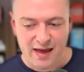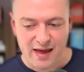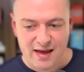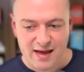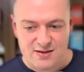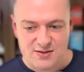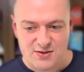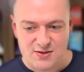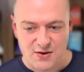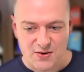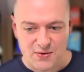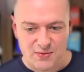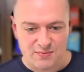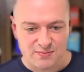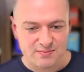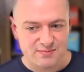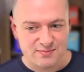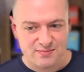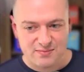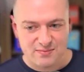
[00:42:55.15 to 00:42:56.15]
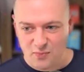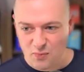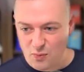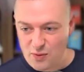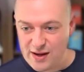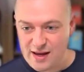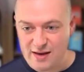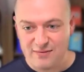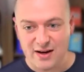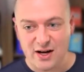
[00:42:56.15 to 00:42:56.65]
So we
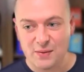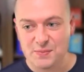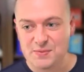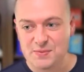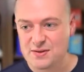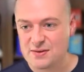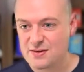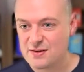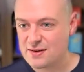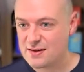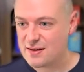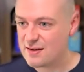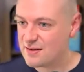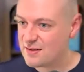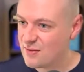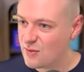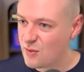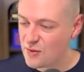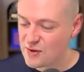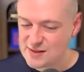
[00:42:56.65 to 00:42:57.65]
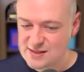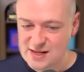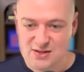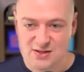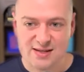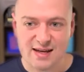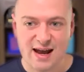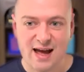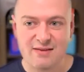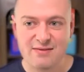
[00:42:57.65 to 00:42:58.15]
have helped organizations
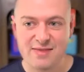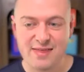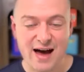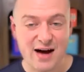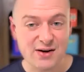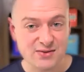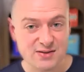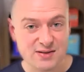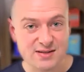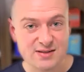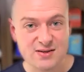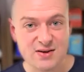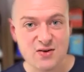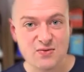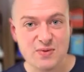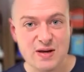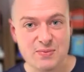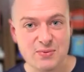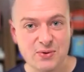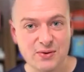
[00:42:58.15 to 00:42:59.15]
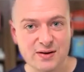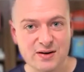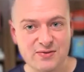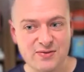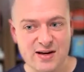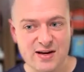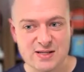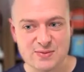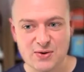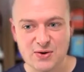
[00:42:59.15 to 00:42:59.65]
that have thousands of people in a
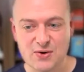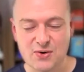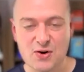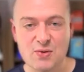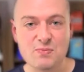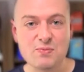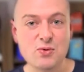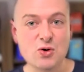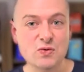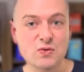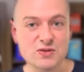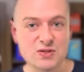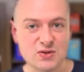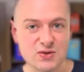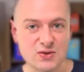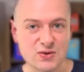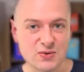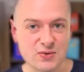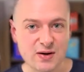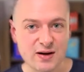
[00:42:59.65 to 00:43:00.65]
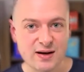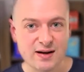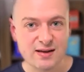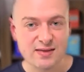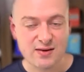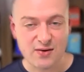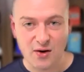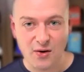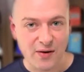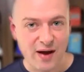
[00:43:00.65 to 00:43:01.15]
Facebook group move to
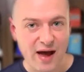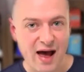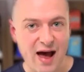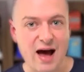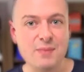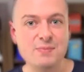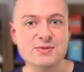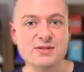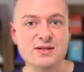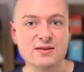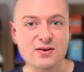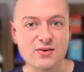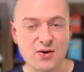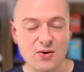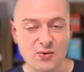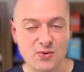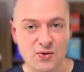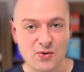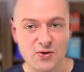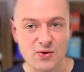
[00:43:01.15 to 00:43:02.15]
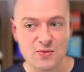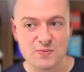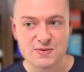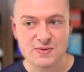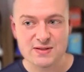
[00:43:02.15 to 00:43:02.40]
their own apps and their own groups.